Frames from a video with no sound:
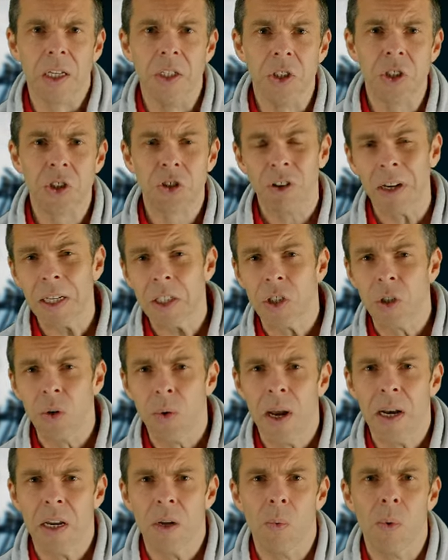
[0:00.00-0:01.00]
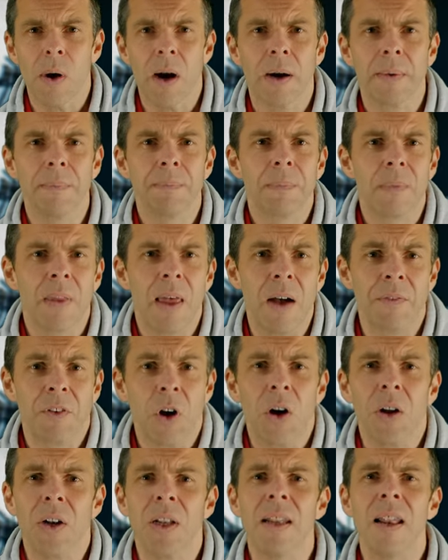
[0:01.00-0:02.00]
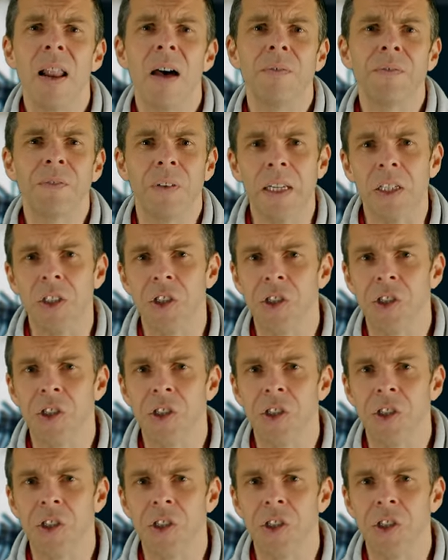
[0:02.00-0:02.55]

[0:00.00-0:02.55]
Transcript: constrict you anywhere. I've got a lovely